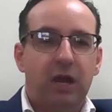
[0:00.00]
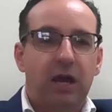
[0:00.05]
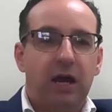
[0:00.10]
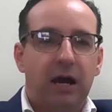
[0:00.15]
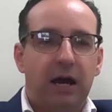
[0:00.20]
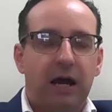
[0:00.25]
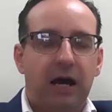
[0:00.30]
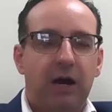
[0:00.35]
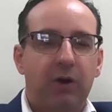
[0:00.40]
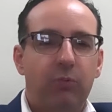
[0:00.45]

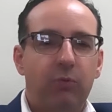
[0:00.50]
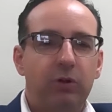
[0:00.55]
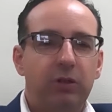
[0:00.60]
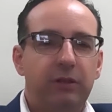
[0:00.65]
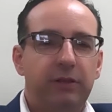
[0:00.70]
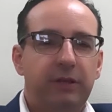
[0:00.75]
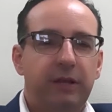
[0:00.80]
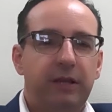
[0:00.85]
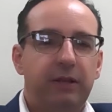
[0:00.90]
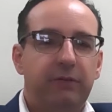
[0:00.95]
how will
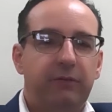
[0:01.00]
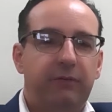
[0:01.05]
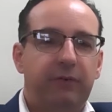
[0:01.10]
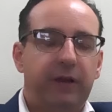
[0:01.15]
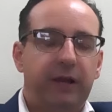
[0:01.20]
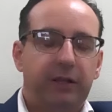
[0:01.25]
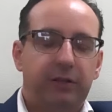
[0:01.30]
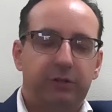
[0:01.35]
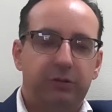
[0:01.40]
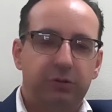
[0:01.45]
that
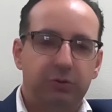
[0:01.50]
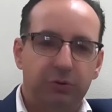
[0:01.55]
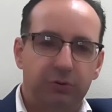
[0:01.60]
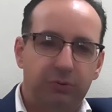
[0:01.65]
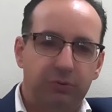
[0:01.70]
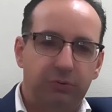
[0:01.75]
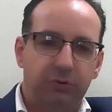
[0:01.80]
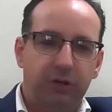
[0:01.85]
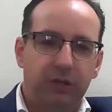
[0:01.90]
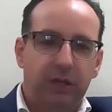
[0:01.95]
affect
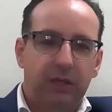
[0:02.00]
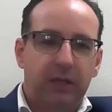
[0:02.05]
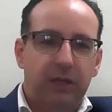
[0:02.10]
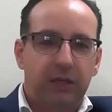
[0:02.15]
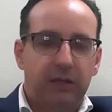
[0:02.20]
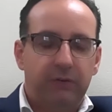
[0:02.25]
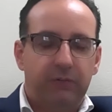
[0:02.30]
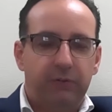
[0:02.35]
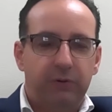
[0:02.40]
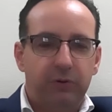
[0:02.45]
you
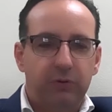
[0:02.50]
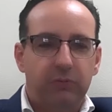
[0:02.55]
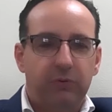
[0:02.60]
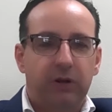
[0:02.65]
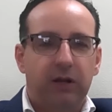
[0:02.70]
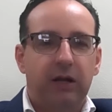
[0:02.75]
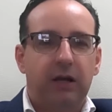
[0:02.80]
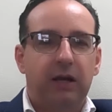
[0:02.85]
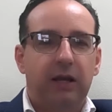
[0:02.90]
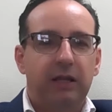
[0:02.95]
if you
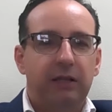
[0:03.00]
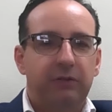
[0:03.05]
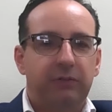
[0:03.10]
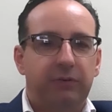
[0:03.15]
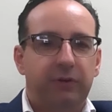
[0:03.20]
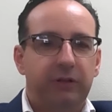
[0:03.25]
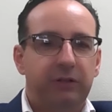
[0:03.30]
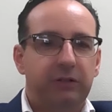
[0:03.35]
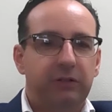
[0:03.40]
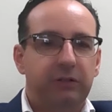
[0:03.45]
are a
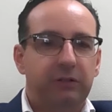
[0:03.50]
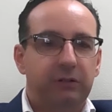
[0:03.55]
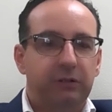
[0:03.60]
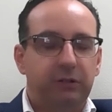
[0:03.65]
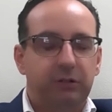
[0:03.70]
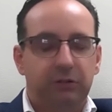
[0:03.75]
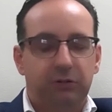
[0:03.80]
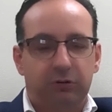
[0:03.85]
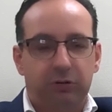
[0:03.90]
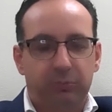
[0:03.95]
defendant
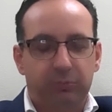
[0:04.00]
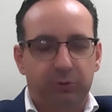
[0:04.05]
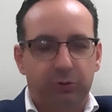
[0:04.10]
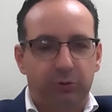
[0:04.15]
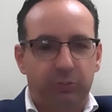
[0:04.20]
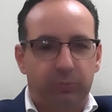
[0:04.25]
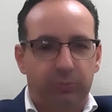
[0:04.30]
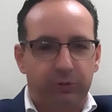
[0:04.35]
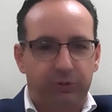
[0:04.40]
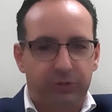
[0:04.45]
in
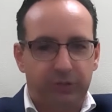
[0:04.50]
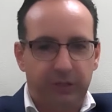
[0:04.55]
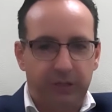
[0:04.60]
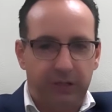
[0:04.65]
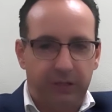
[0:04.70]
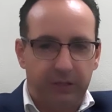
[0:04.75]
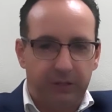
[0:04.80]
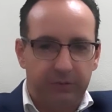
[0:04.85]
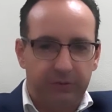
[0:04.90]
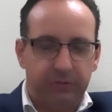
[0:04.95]
criminal
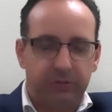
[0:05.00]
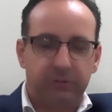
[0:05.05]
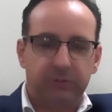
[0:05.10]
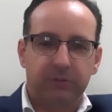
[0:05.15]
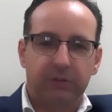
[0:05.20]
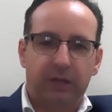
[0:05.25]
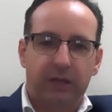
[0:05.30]
proceedings?